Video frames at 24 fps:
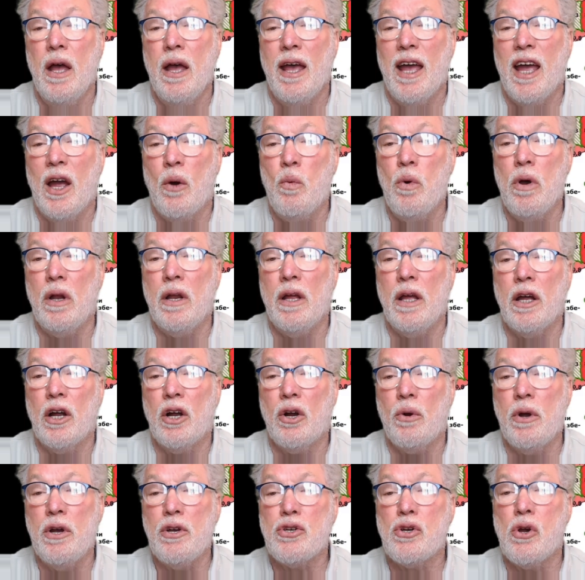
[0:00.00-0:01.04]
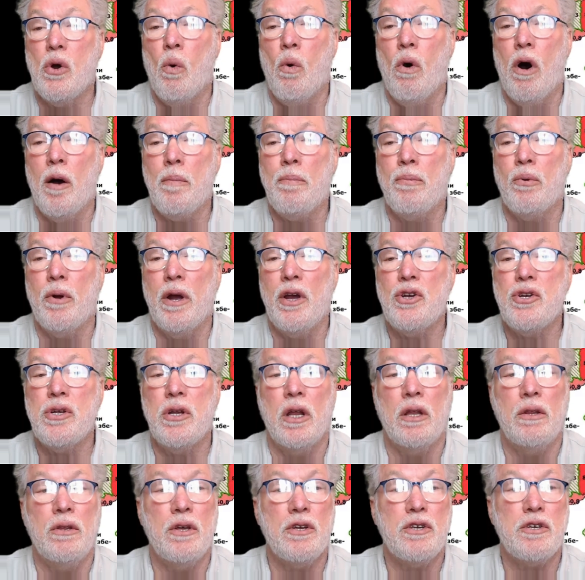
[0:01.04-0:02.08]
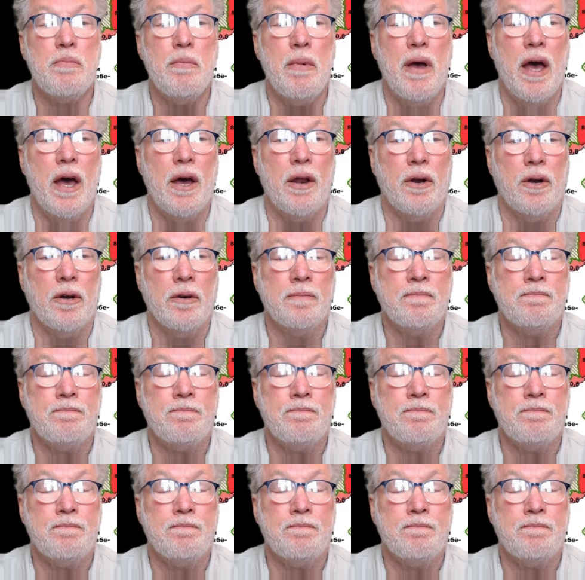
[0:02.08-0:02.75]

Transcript: and will increase cooperation in this matter.